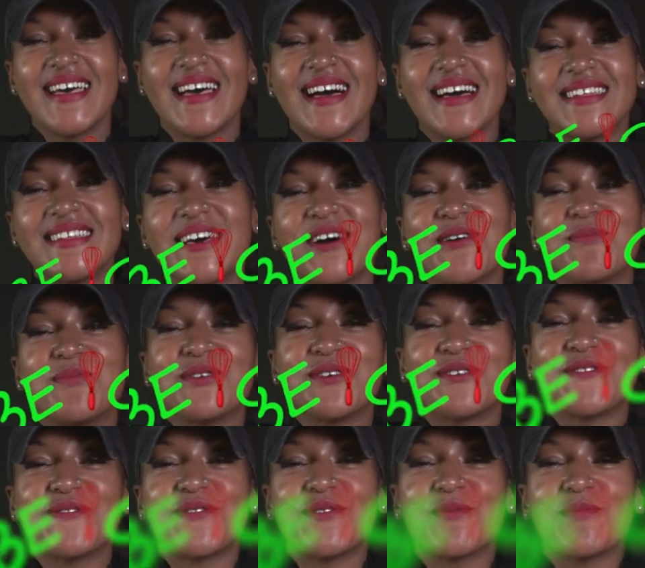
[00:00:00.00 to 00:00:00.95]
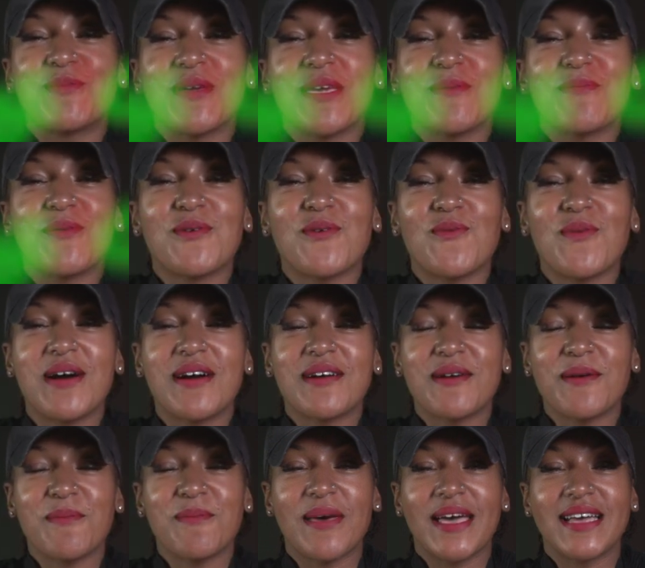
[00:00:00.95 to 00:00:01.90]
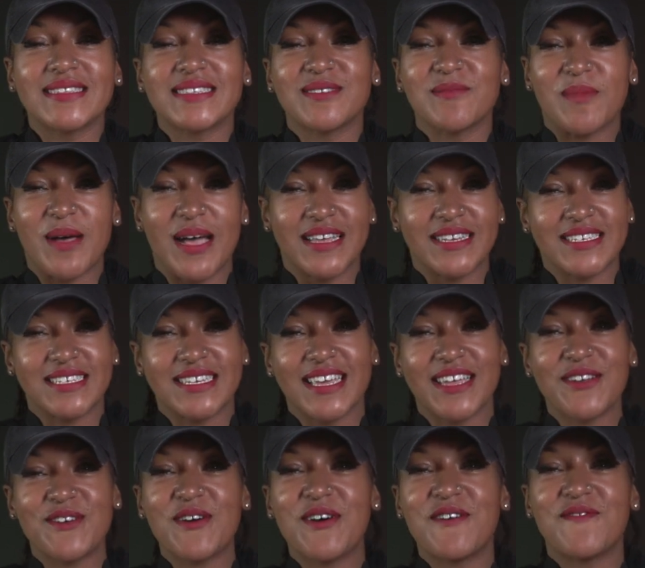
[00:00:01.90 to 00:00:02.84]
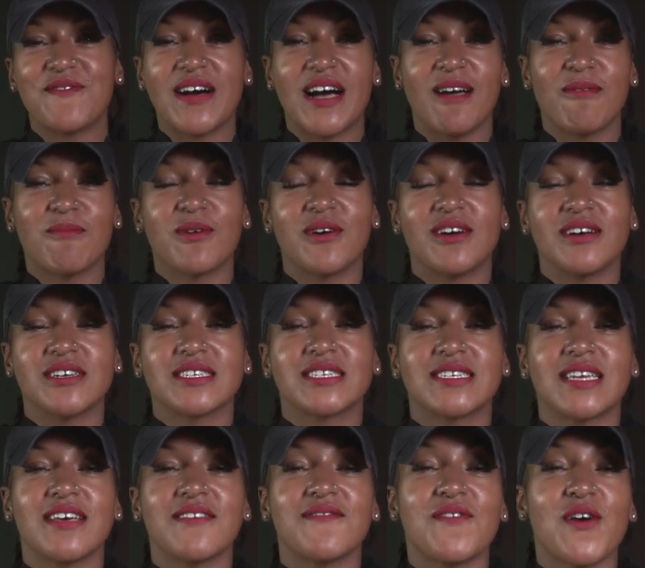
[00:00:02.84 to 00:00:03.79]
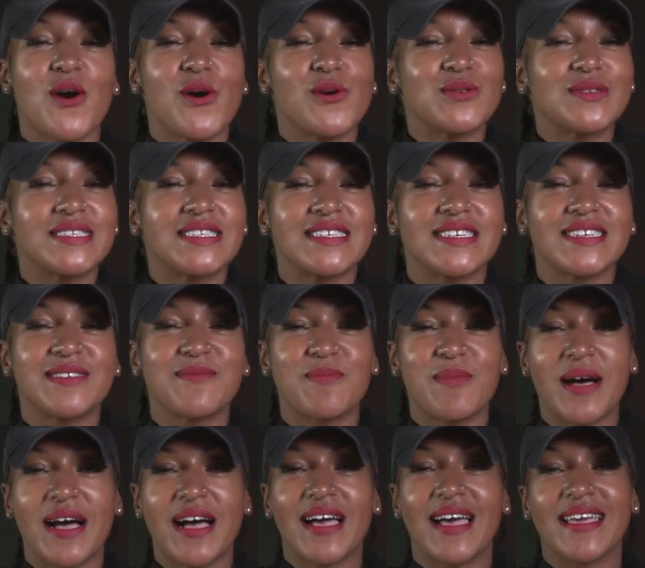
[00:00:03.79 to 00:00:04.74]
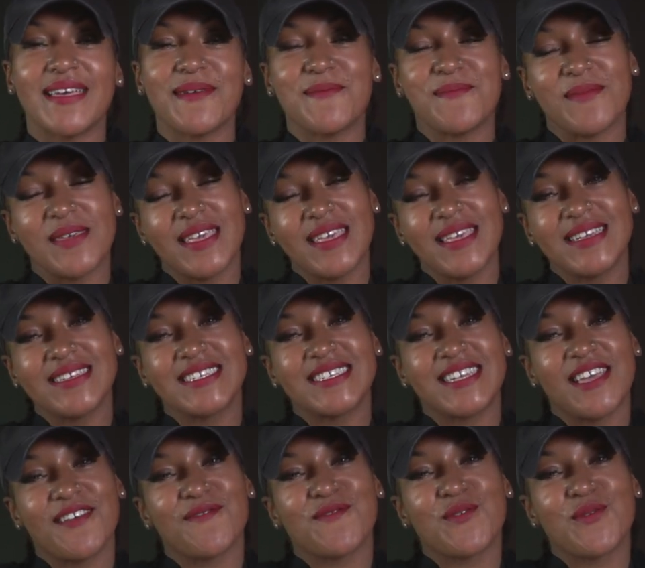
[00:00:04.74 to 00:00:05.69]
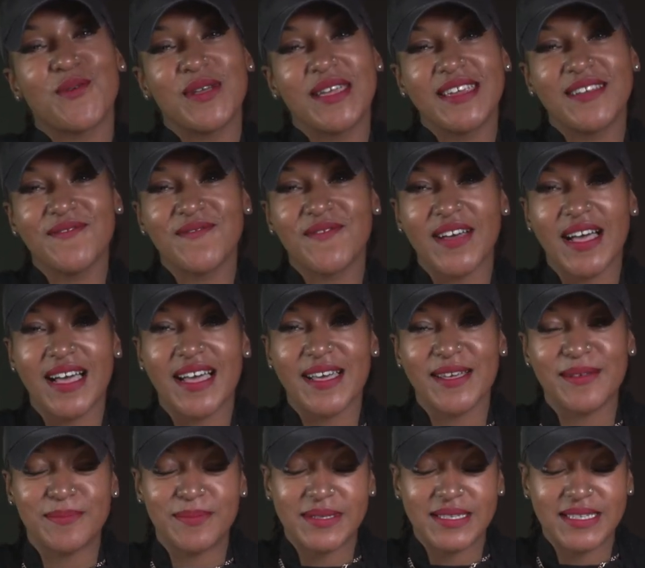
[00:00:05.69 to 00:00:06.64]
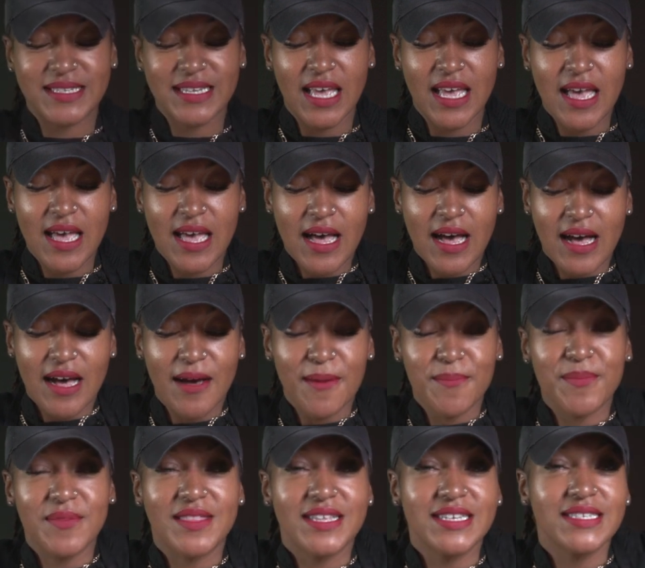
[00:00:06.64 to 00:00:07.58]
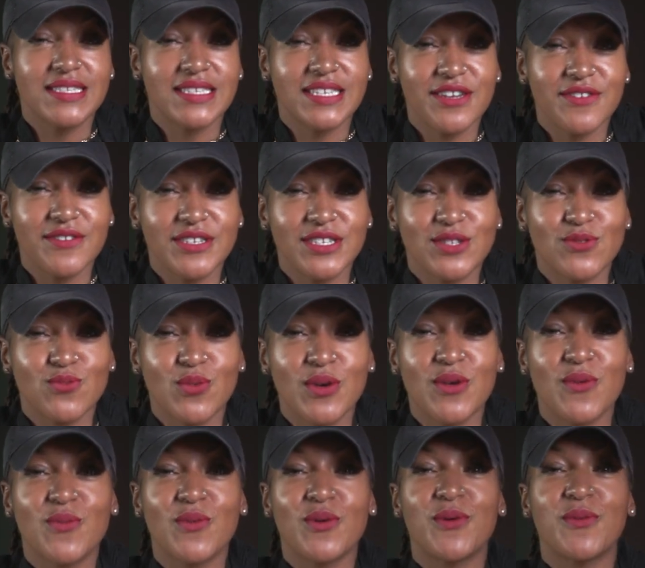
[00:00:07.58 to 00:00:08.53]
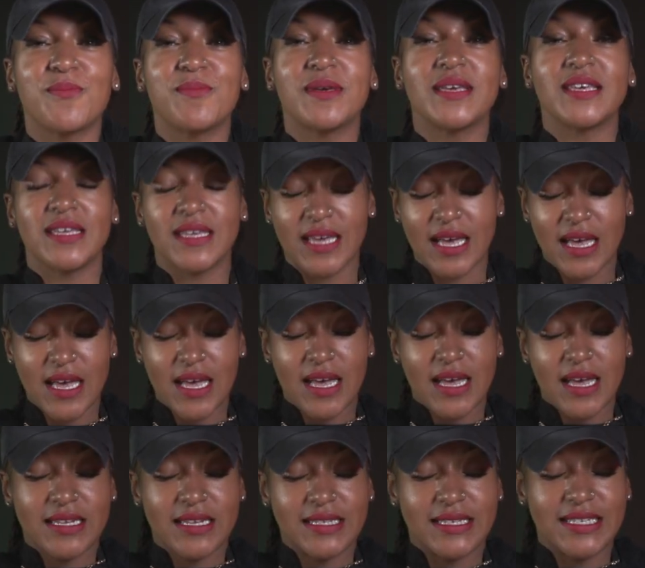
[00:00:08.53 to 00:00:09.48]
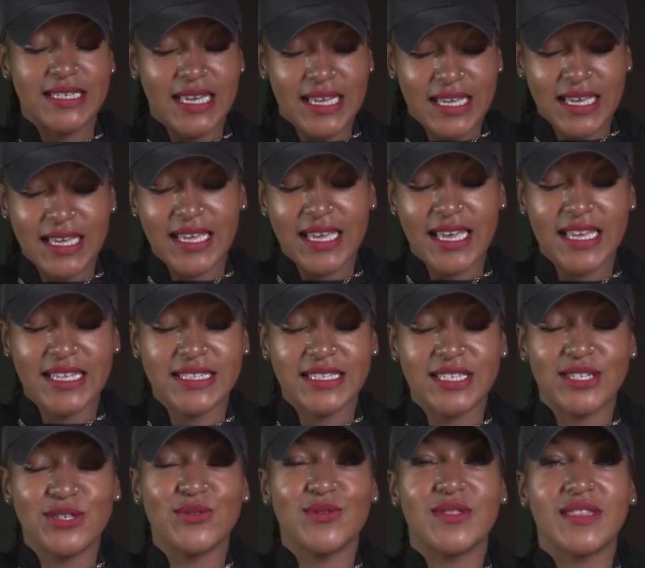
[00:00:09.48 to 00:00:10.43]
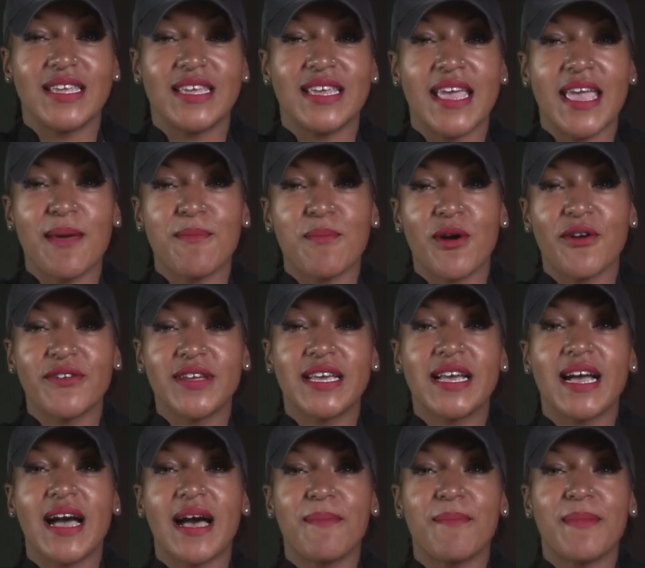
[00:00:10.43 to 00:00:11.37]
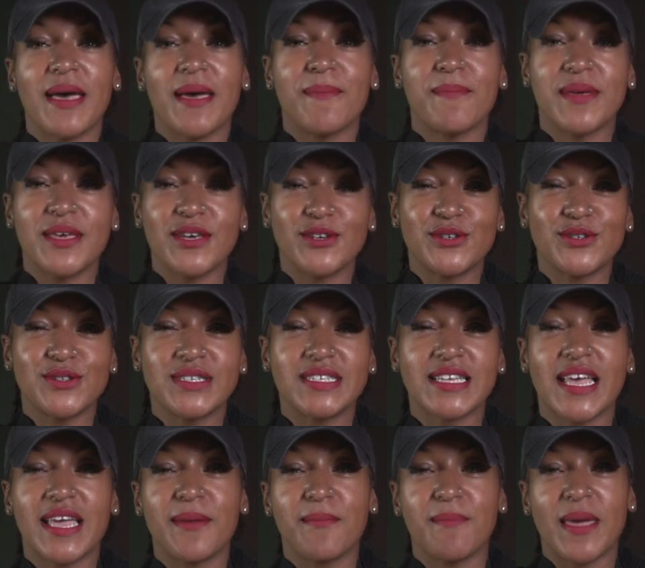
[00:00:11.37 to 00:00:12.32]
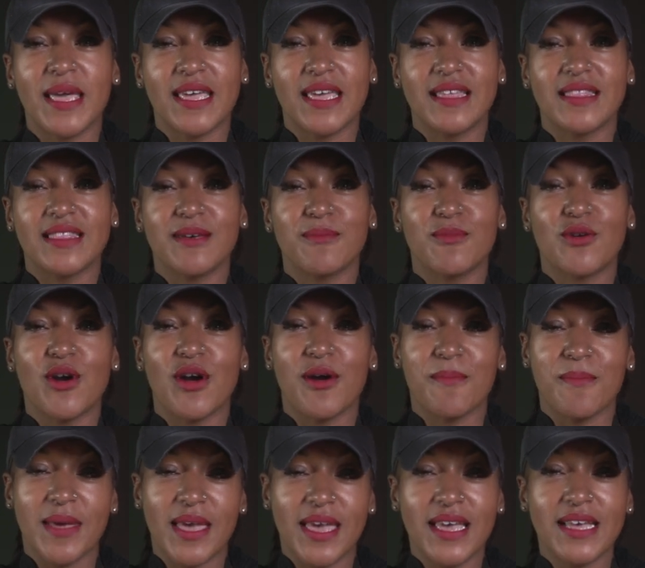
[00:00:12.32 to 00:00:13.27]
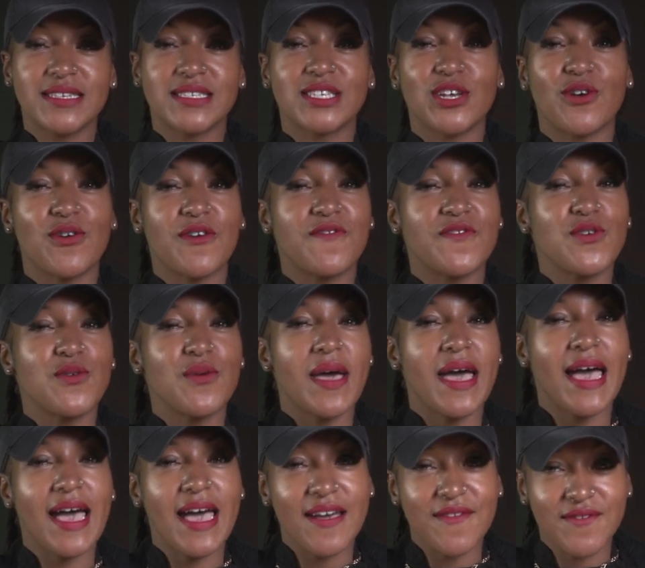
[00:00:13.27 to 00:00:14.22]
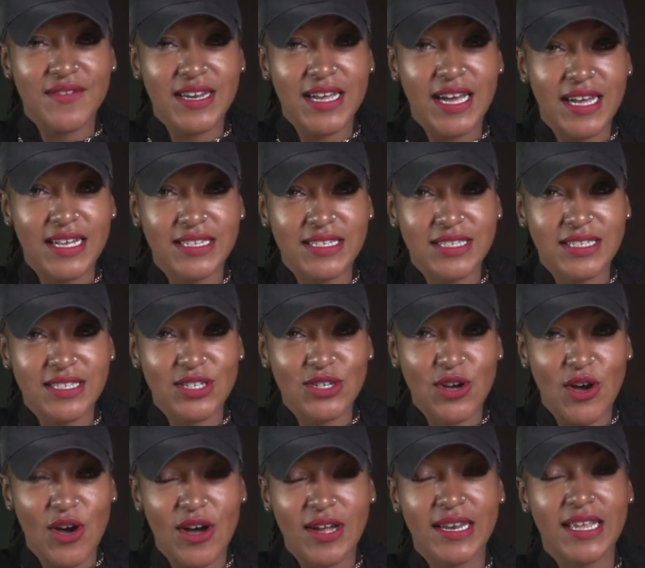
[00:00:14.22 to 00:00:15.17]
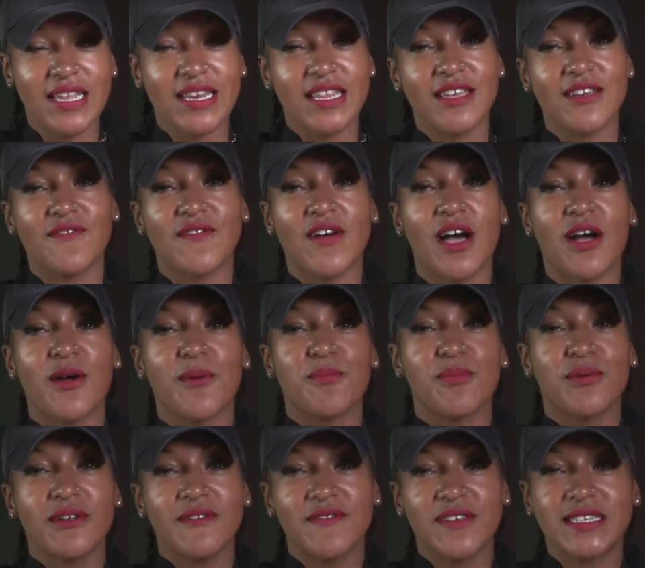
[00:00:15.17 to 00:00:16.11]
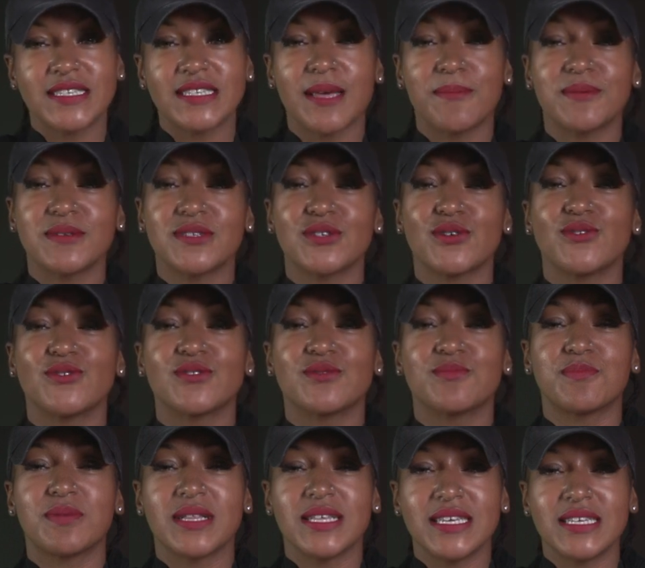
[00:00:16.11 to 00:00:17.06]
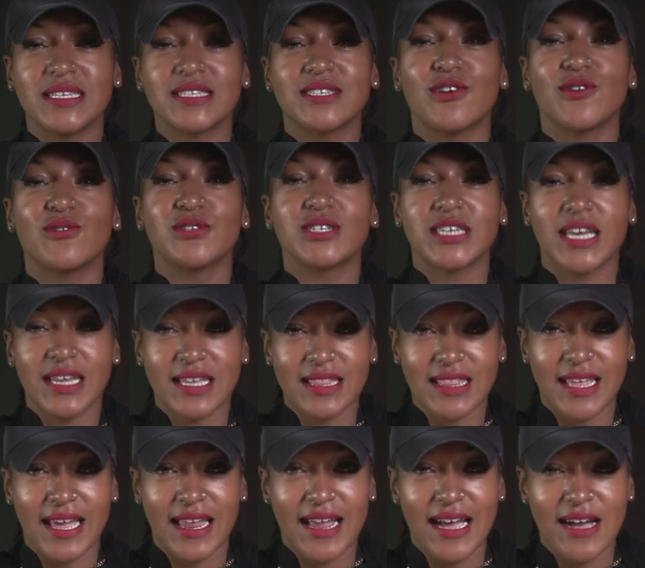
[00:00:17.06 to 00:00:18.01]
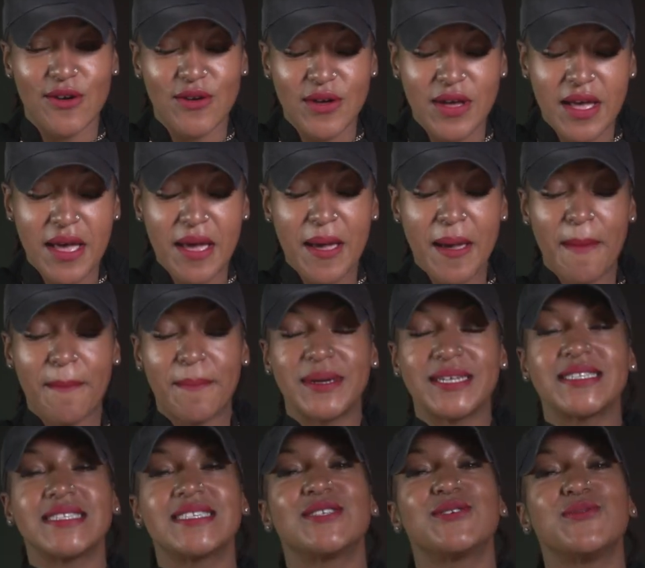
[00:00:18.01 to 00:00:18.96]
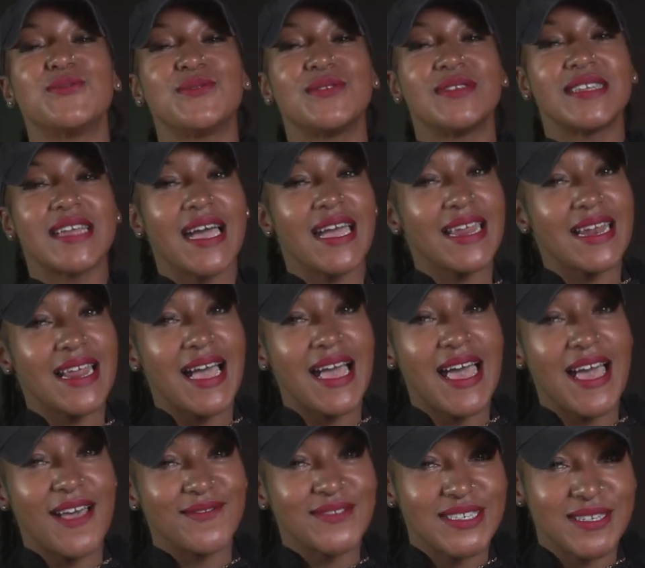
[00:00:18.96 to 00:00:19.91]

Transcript: Hello, beautiful people. Welcome back to my channel, A Vibe Called Chef, hosted by me, Chef Queen Vibes. This series, we will be digging into the MRE combat meals and making them gourmet. So if you have not caught any of our previous episodes, please go check that out. But tonight I have